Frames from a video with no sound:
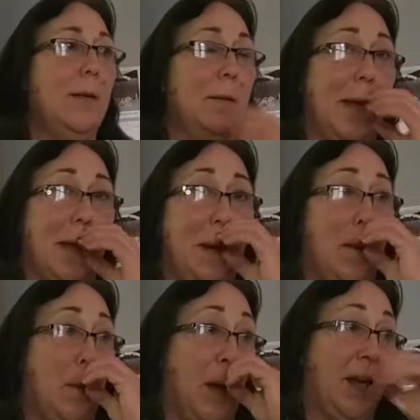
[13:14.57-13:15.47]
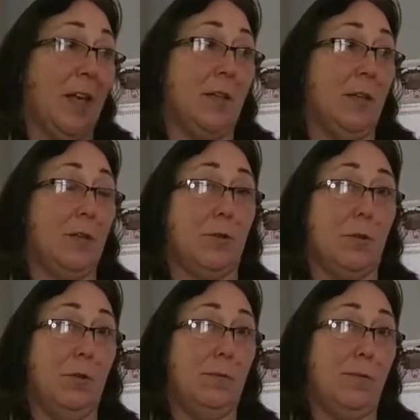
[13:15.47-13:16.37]
Like, I got the
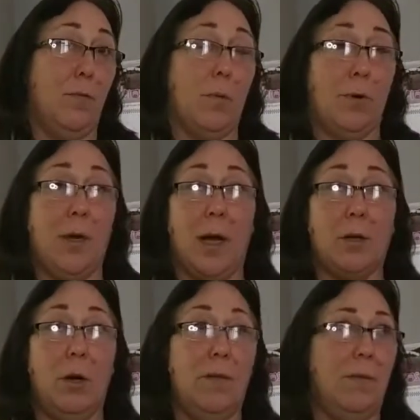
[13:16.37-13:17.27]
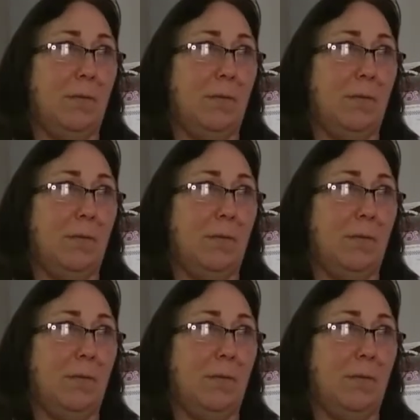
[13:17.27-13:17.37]
Curl Former knockoff.